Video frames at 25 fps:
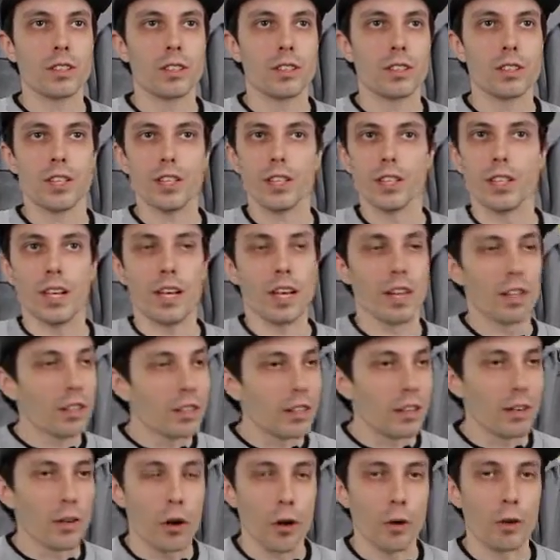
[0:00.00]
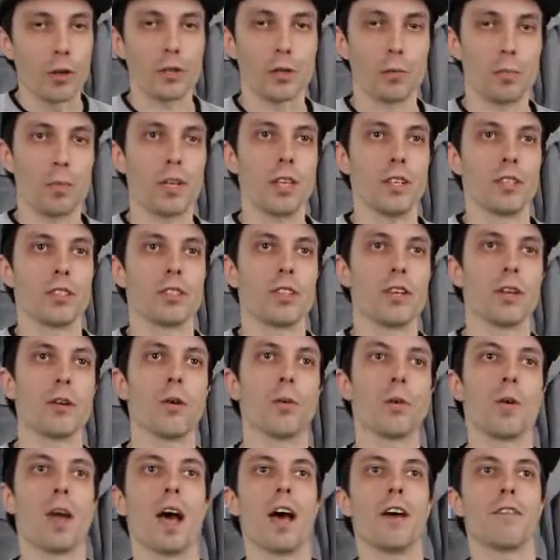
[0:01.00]
yeah. can get an artist piece. They
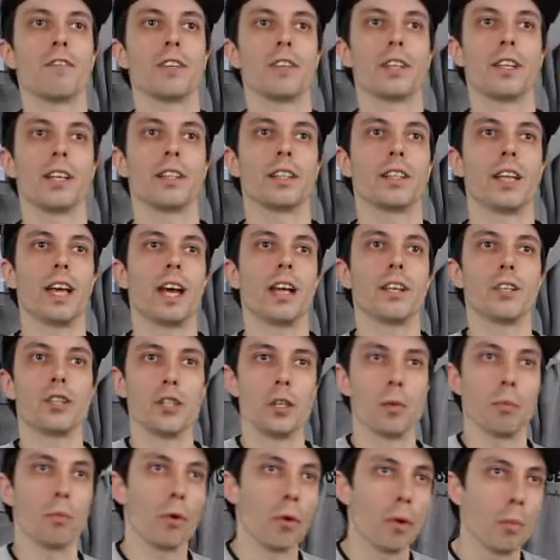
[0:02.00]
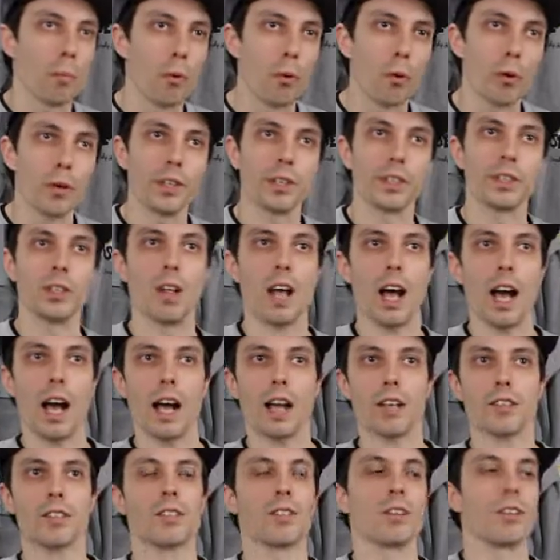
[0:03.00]
don't have to get that cheaper imported
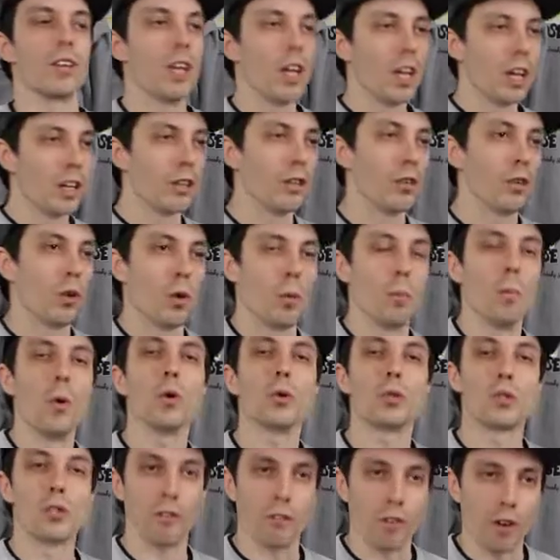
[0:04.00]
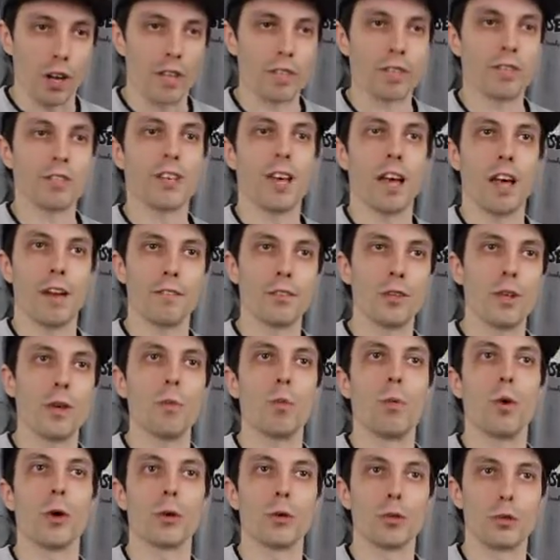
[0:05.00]
glass. And you know, most of us have the
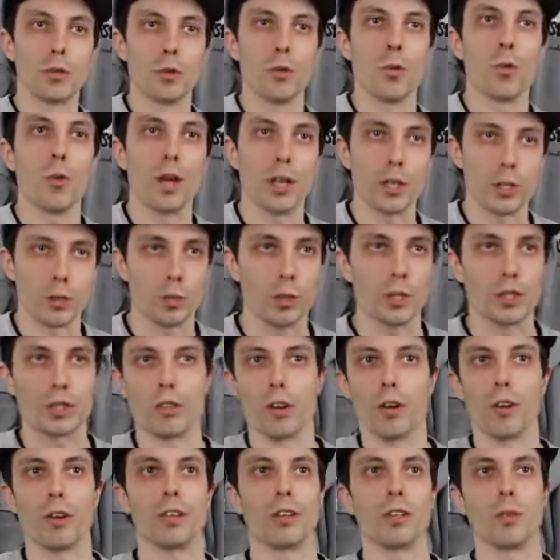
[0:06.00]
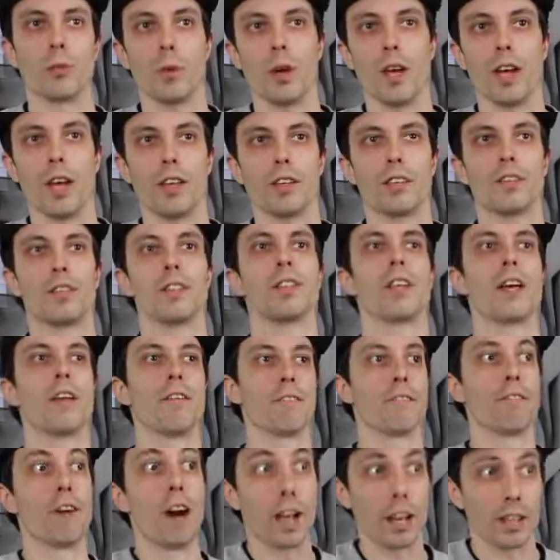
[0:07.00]
one or two rigs we started with, yeah. and
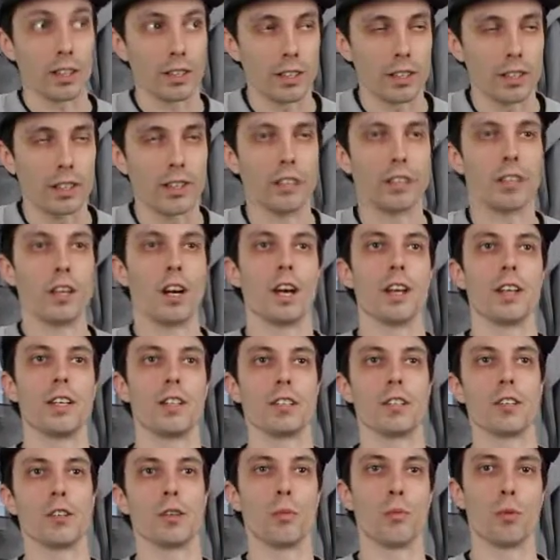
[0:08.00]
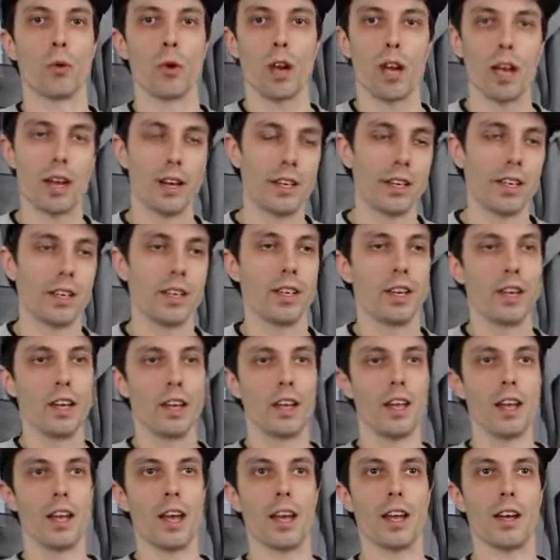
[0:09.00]
then finally got into the more heady,
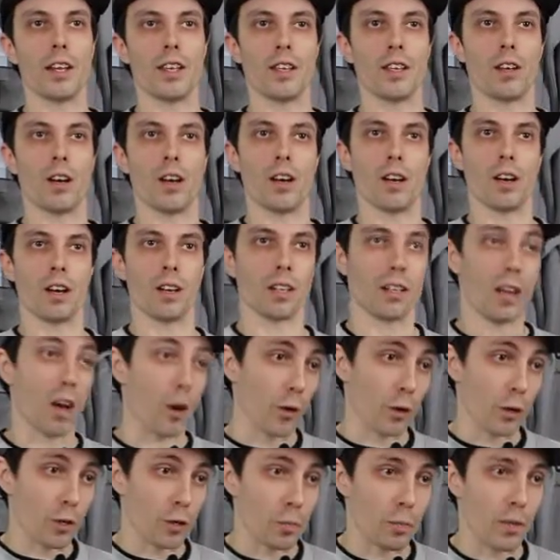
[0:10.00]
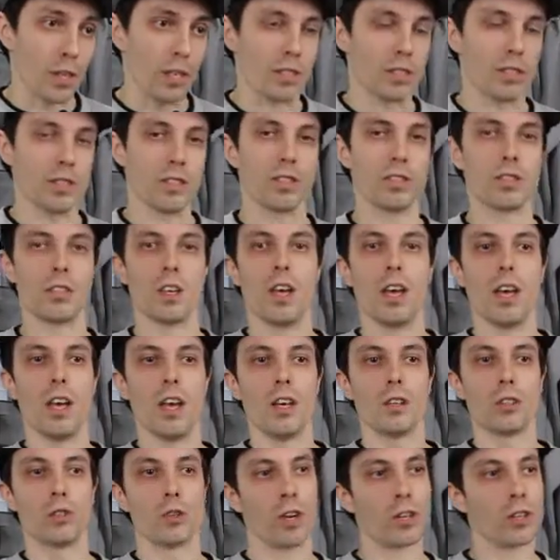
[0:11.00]
heady uh, artist pieces.
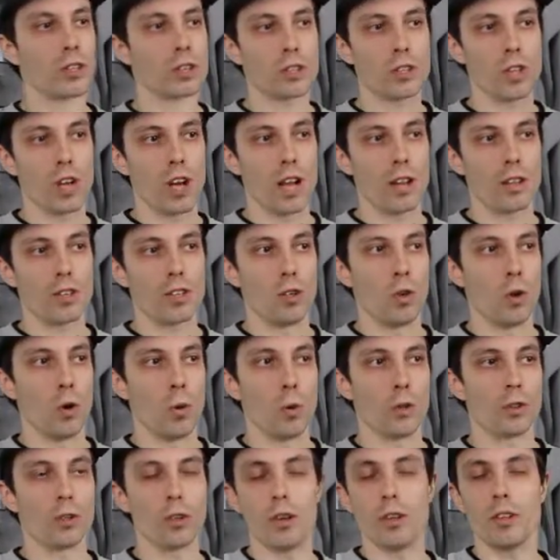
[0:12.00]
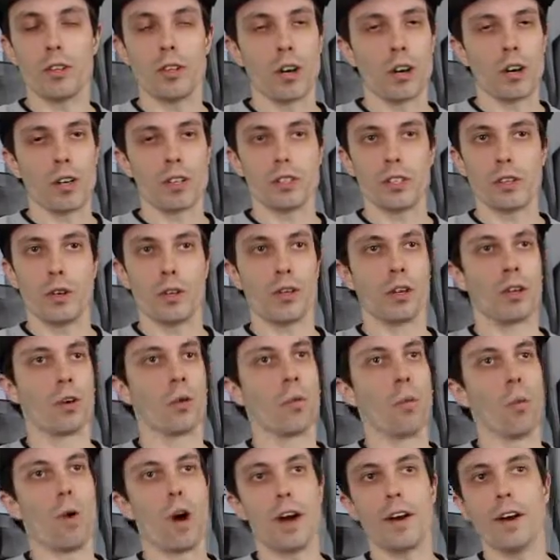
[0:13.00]
So I just thought, you know, with all the artists out here,
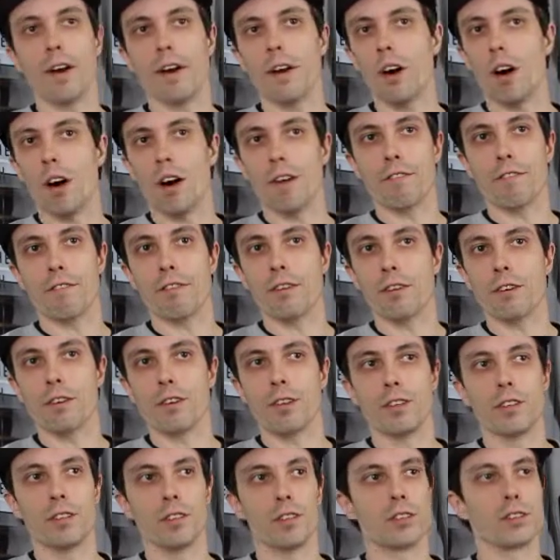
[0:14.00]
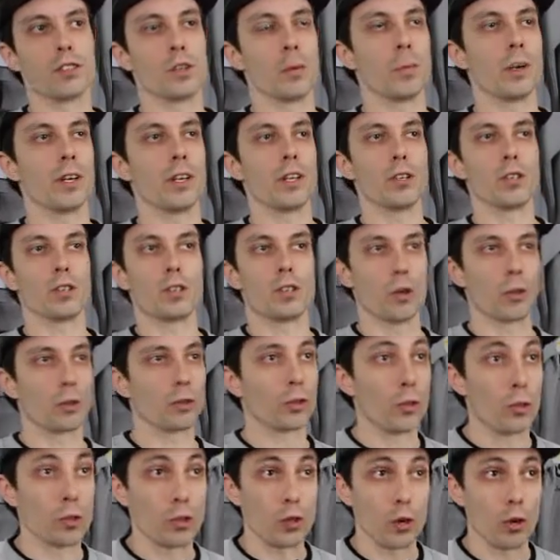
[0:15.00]
why not offer somebody to start
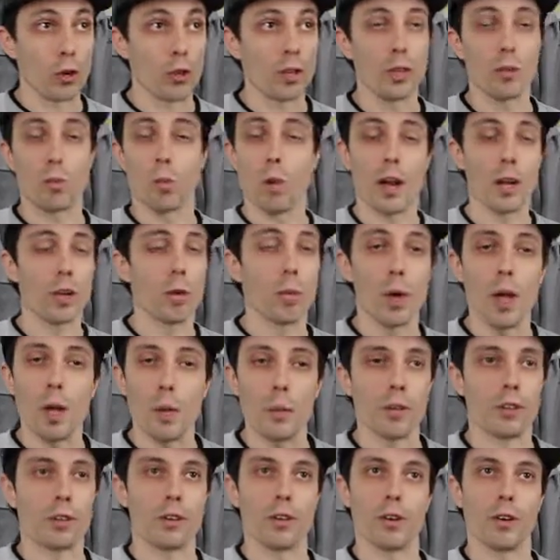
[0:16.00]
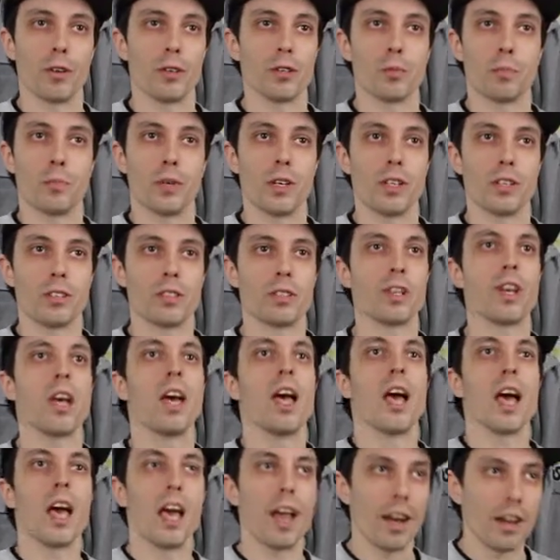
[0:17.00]
their journey right away with an artist piece,
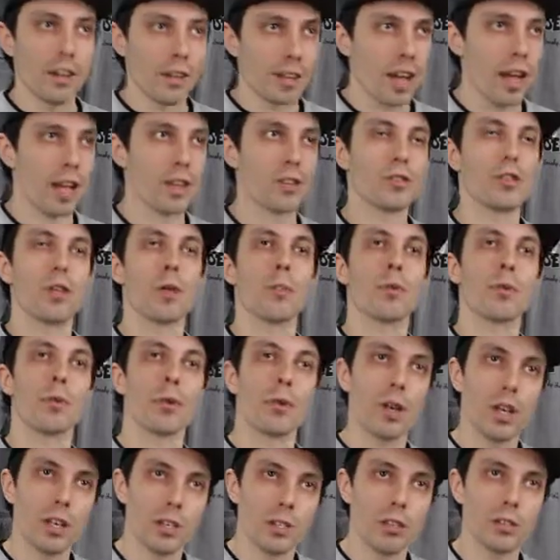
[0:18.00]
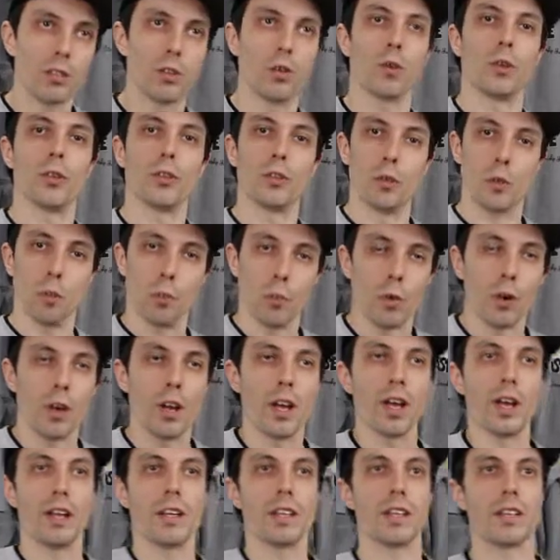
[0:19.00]
and as they progress, go a little more
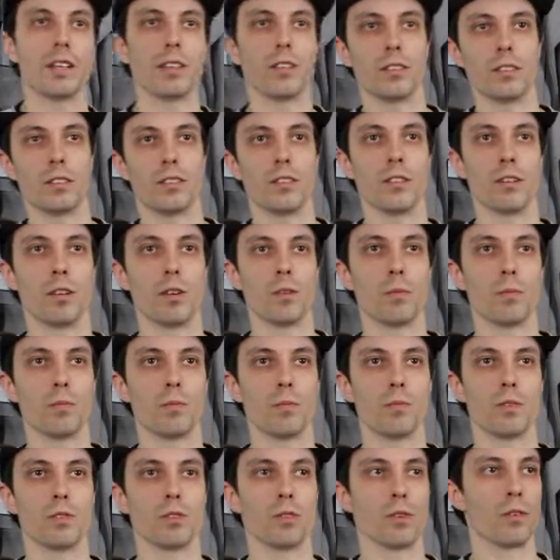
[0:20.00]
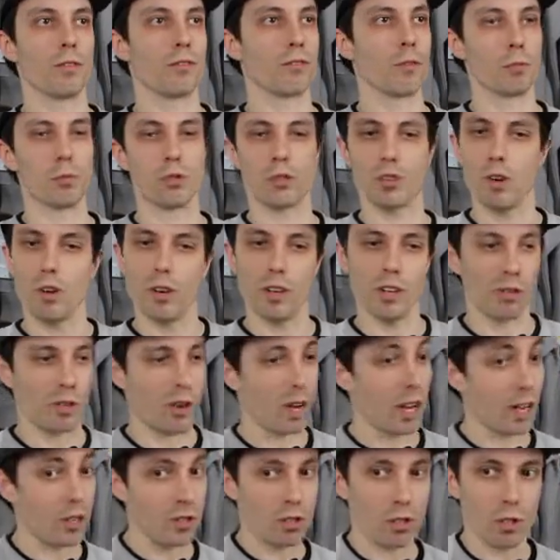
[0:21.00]
heady, and you know, yeah. so from starting
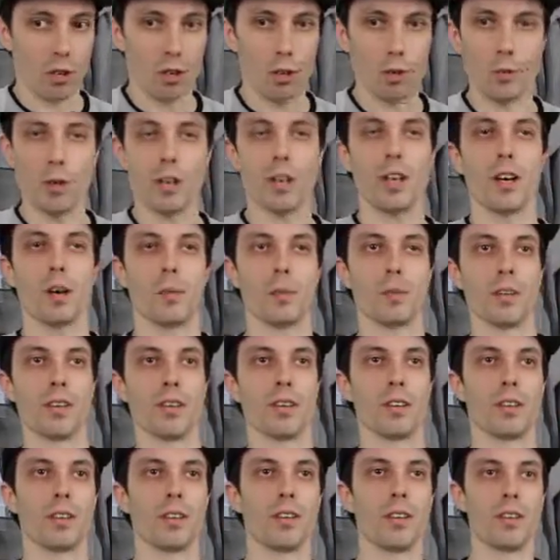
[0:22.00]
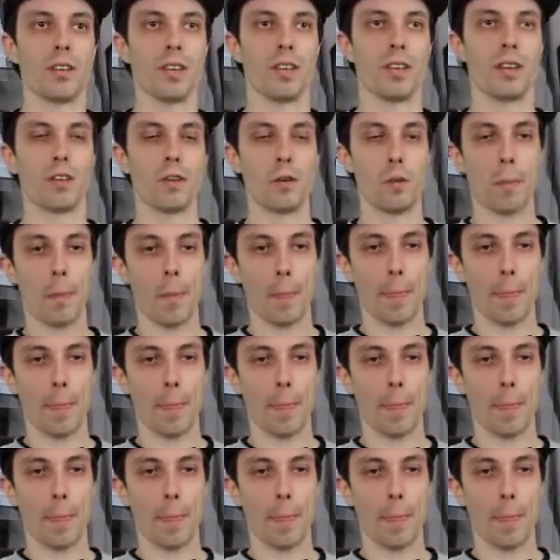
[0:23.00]
range all the way up. Yeah. That's awesome.